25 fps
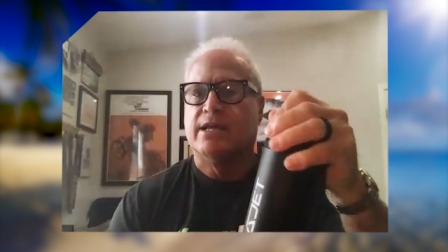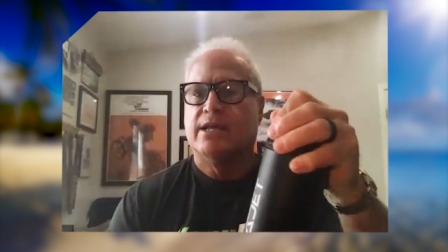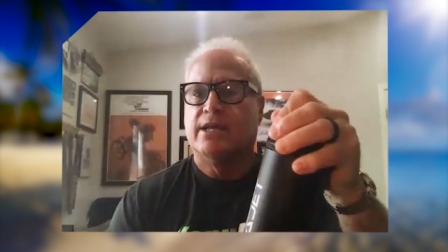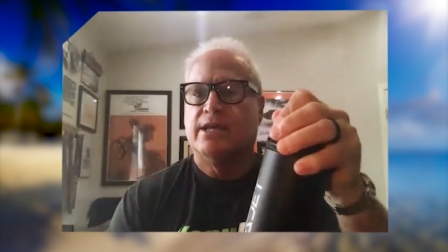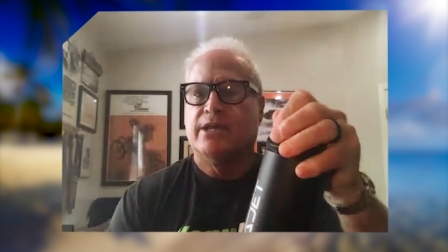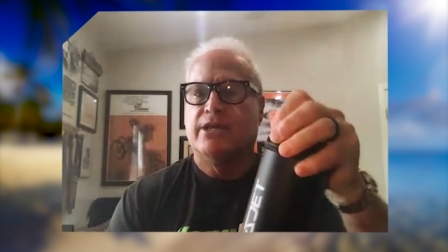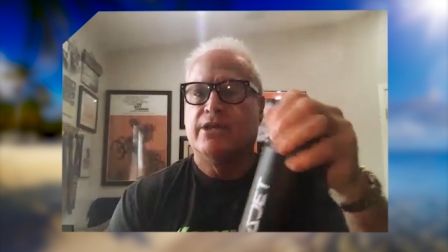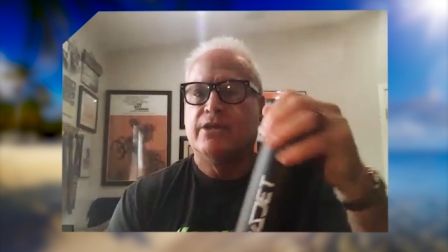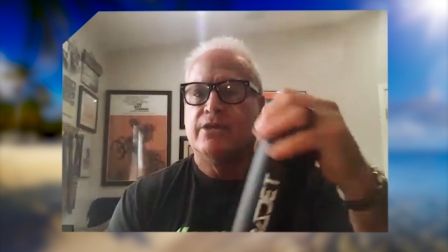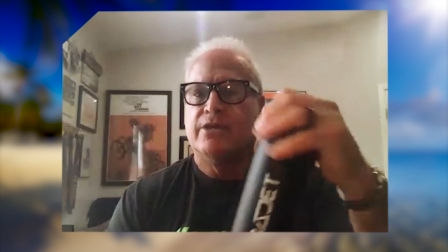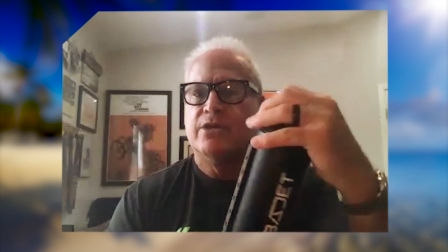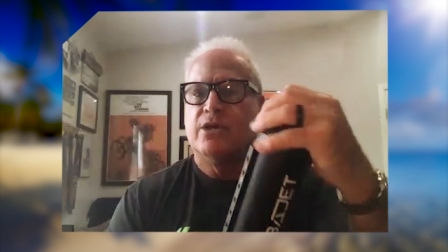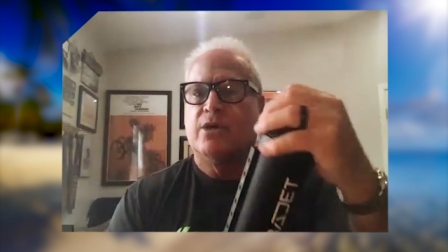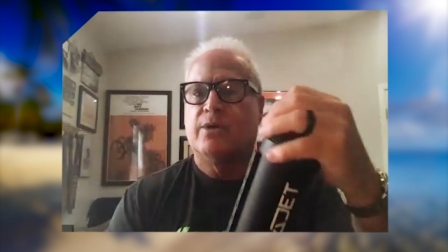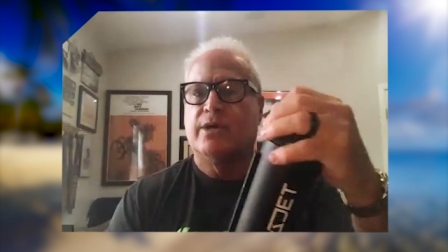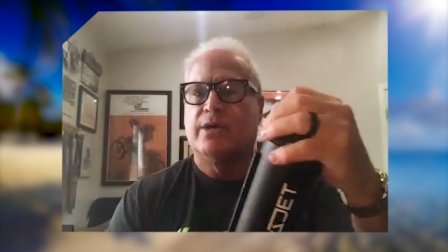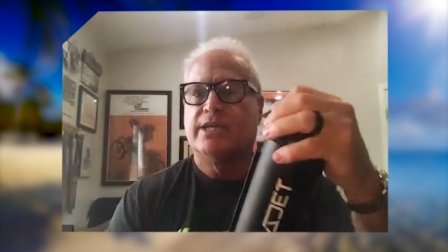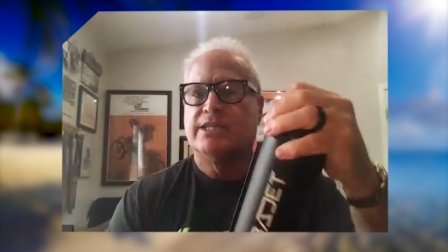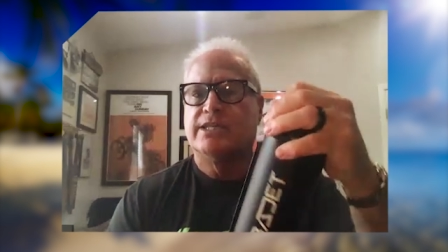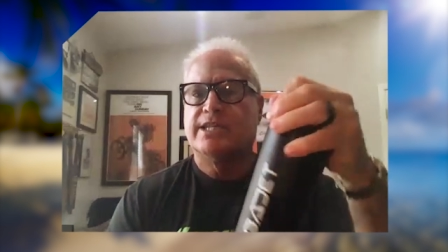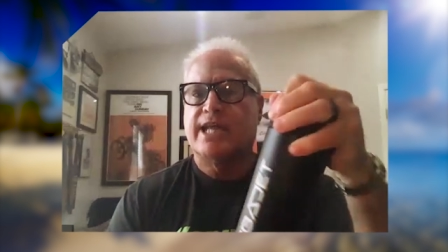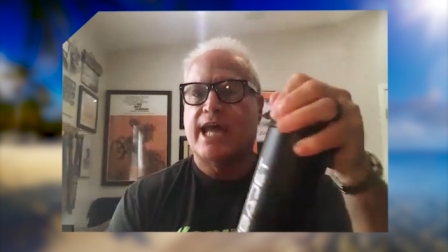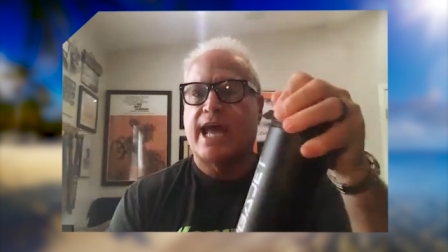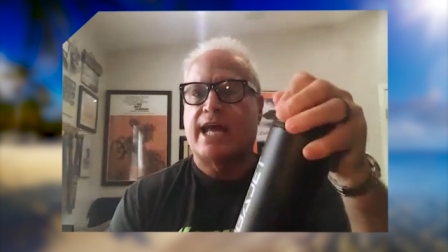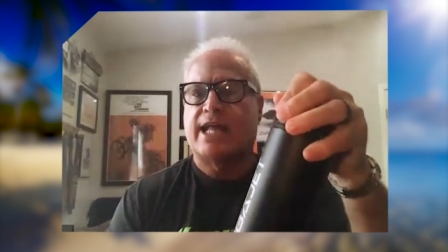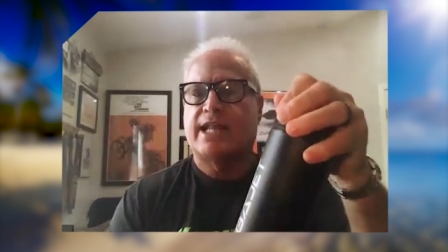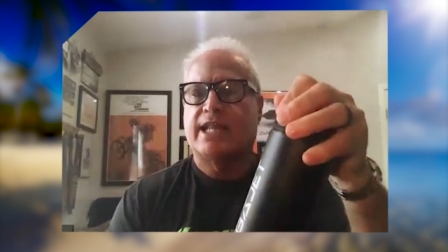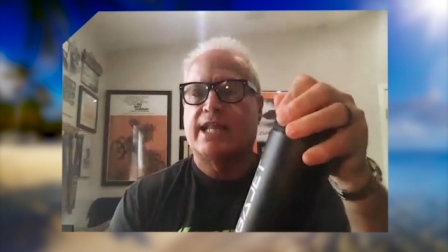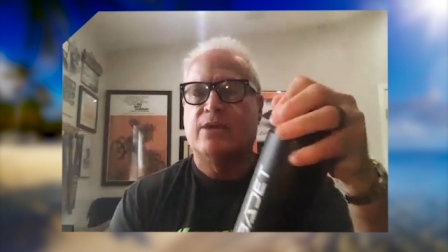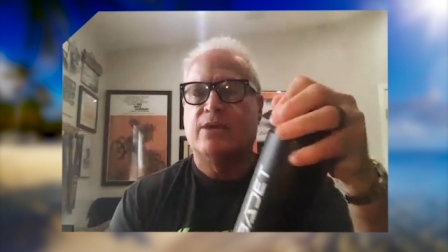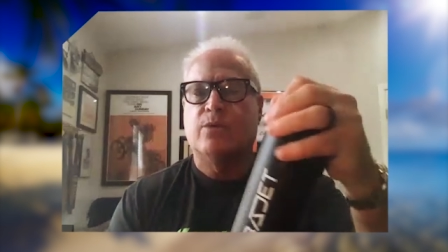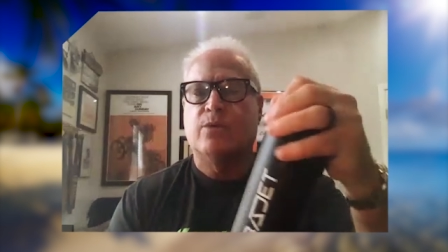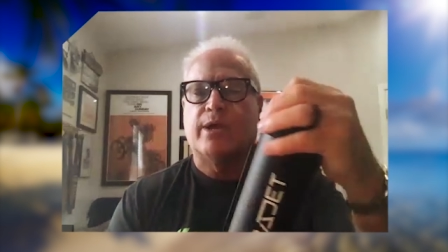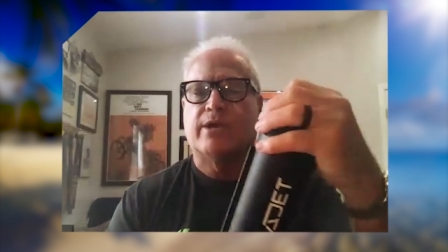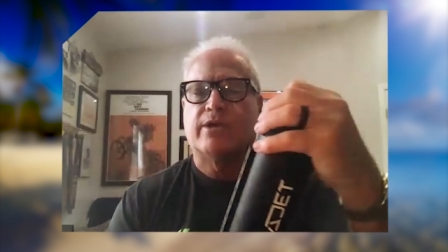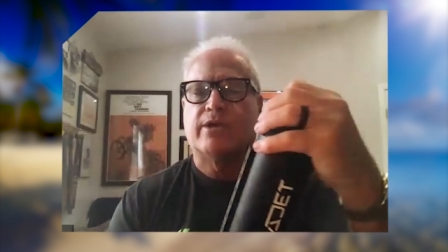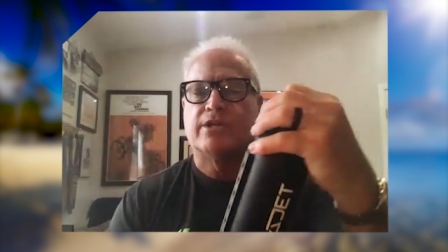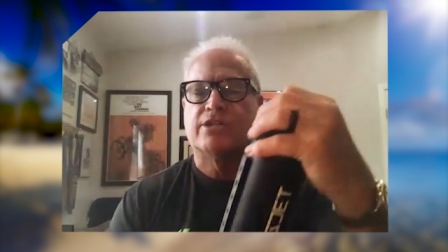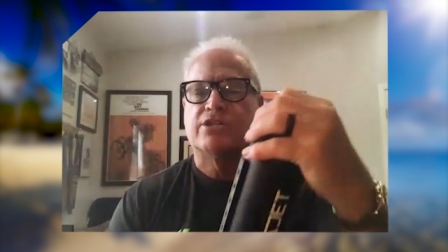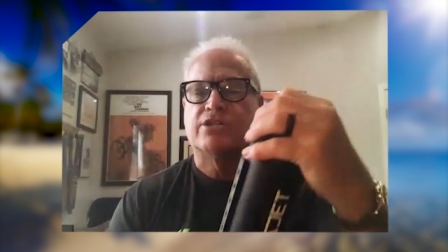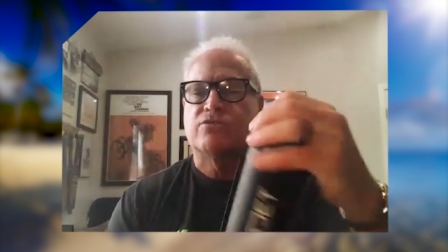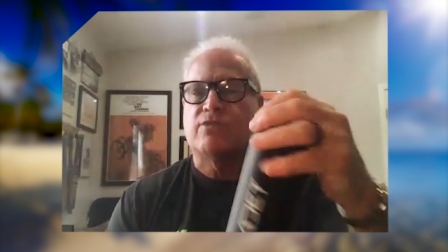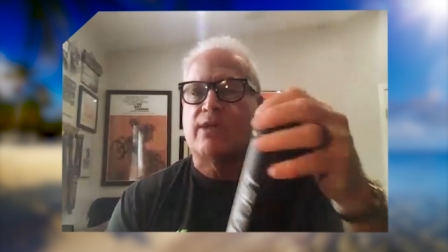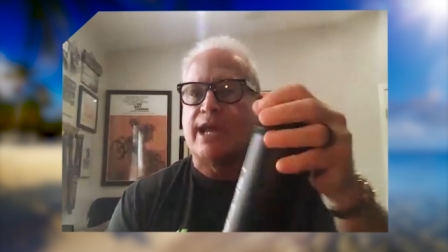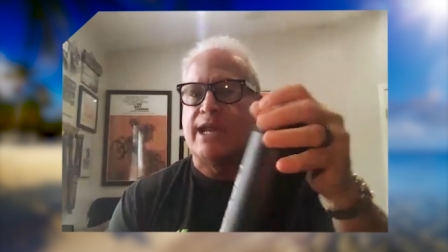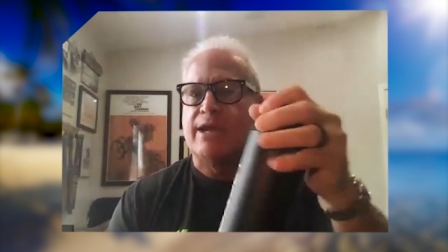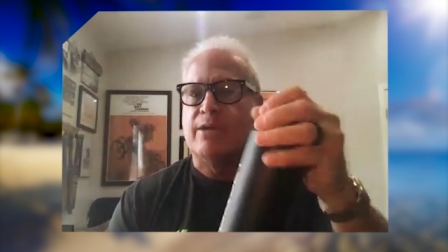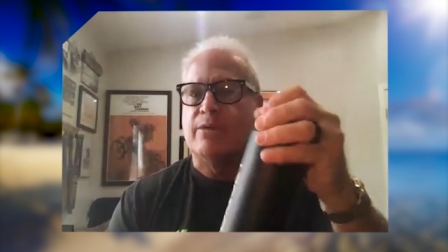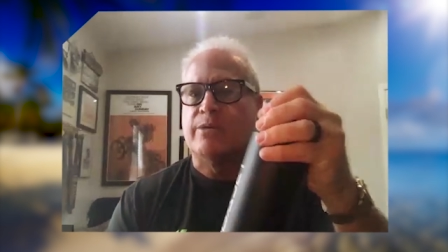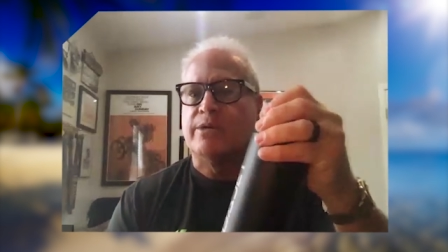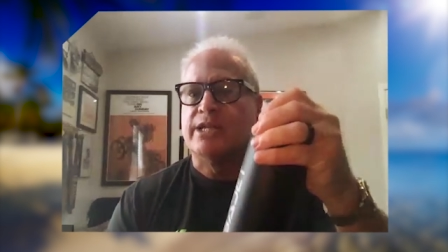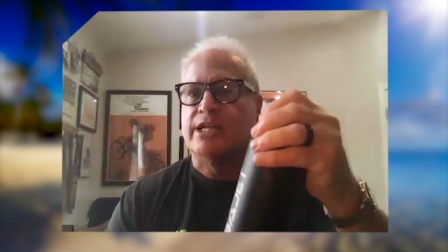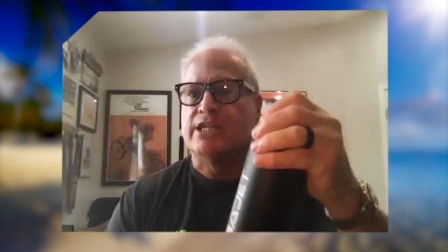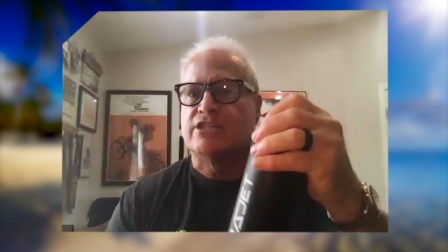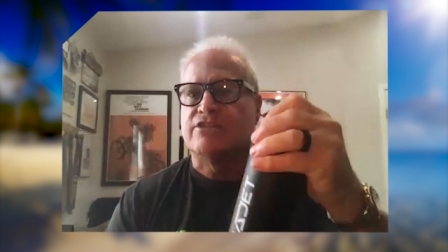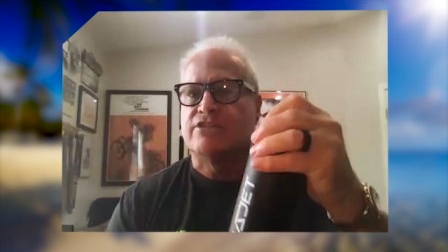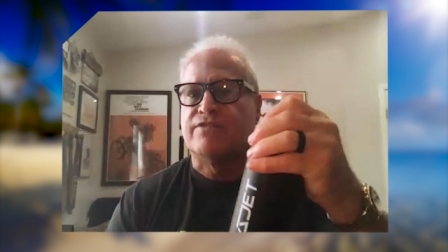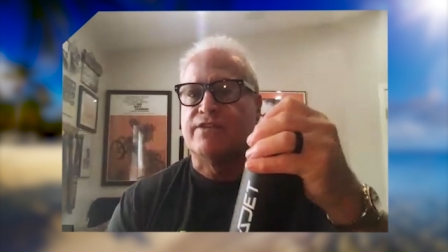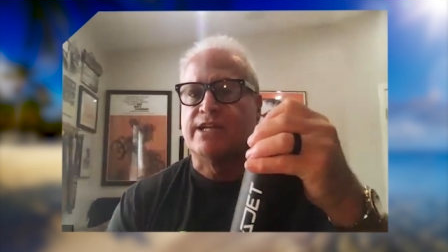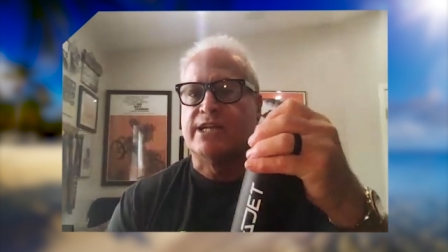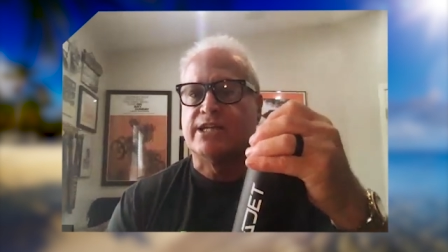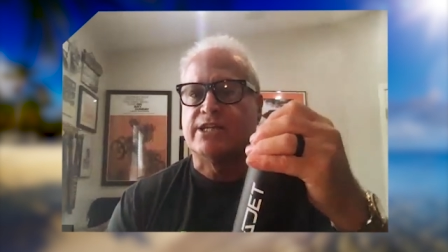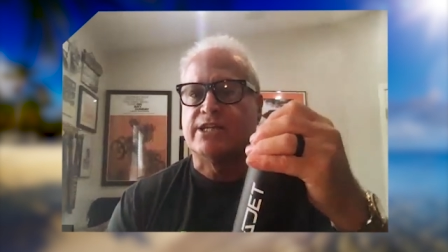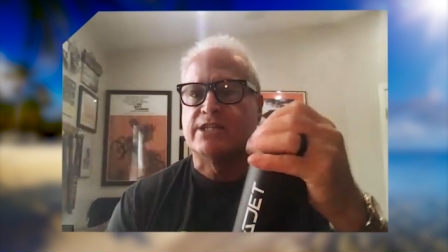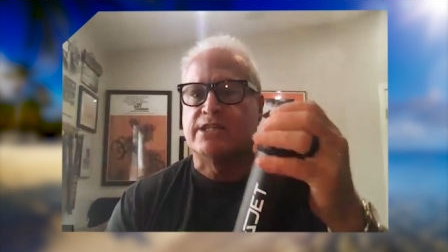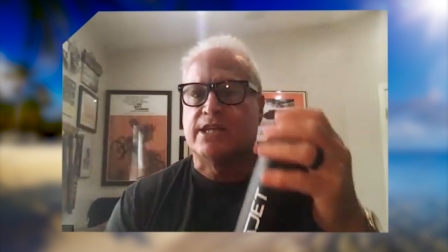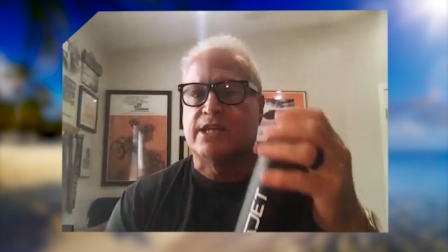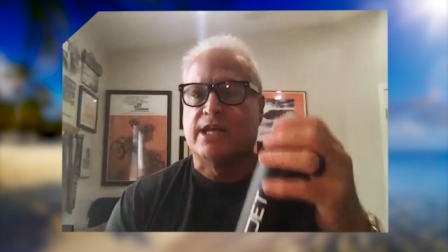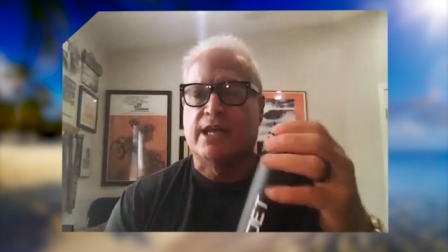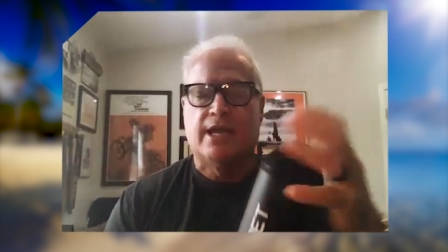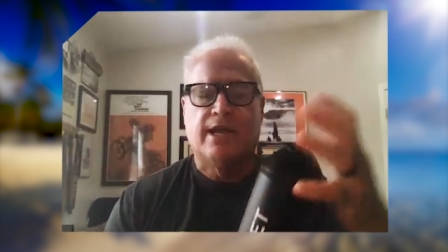You know exactly where it's right when it's finished.